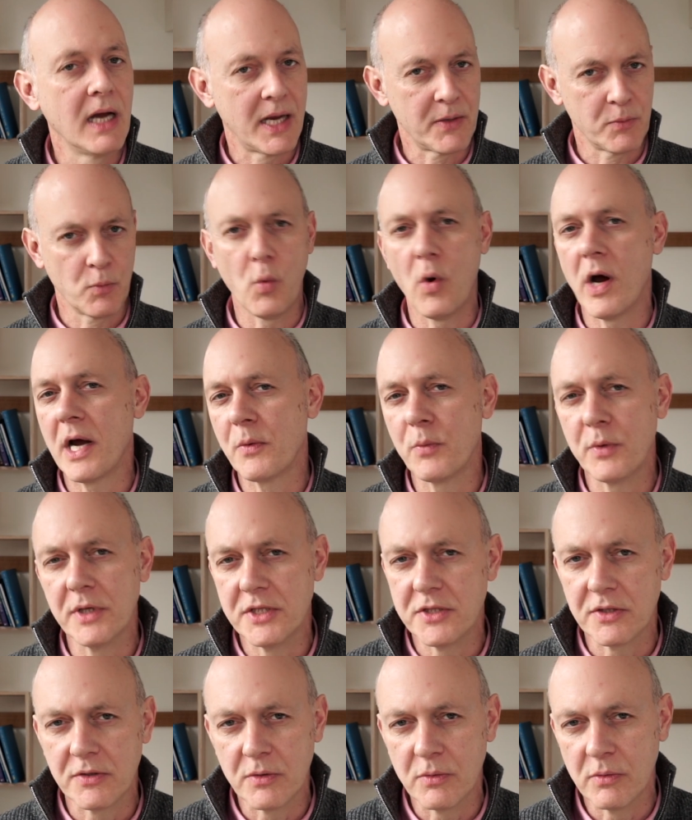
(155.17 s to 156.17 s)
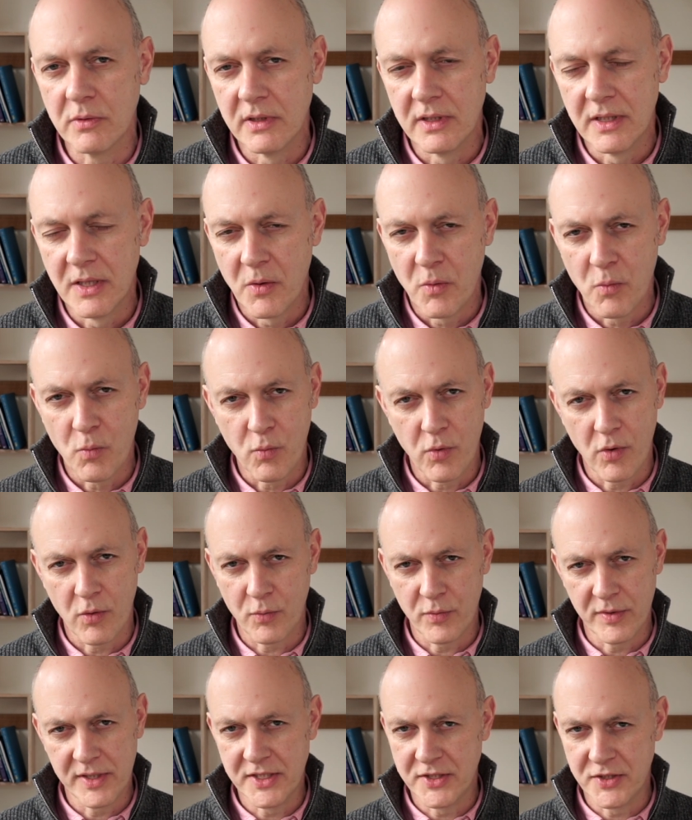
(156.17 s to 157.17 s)
and why we do
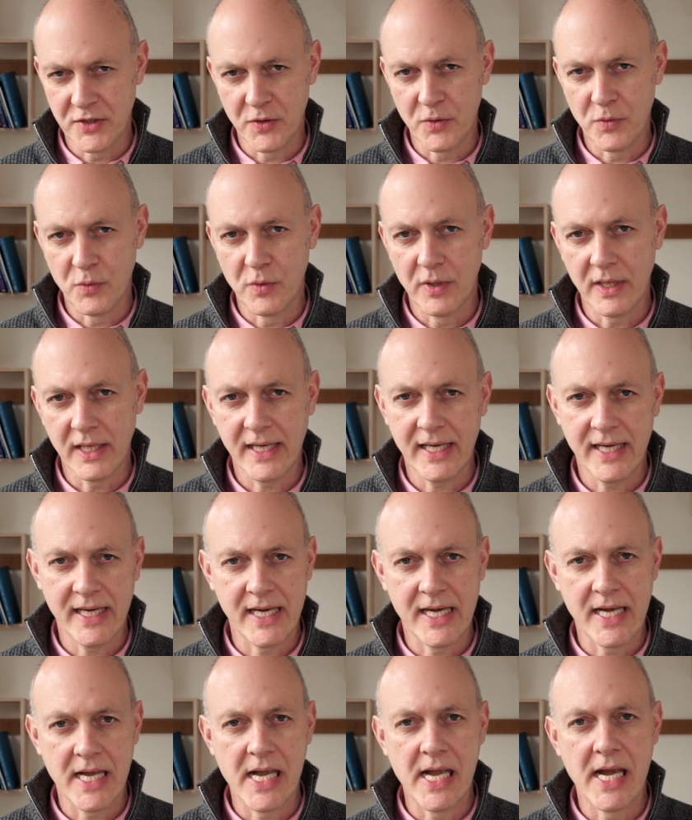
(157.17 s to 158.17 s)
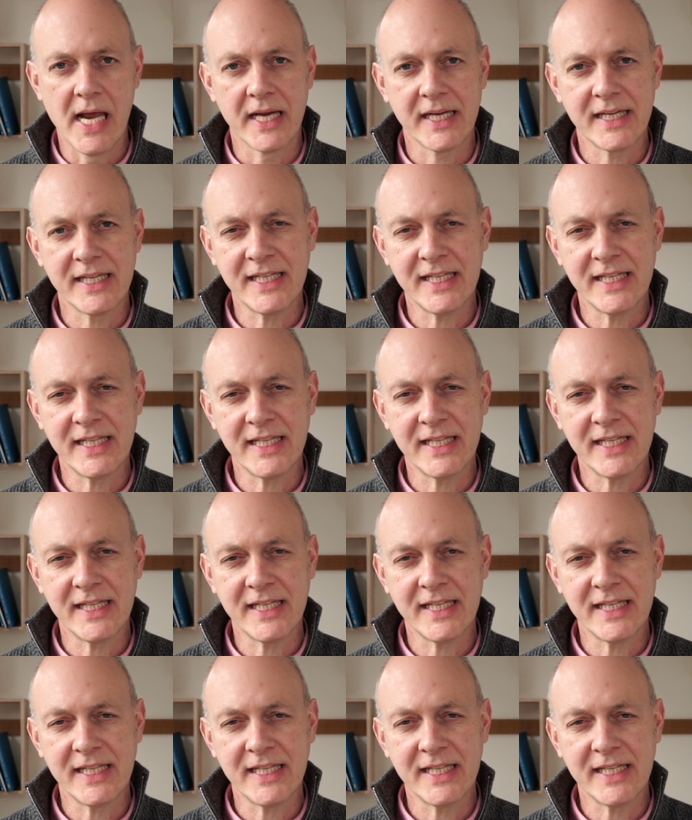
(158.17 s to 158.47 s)
what we do in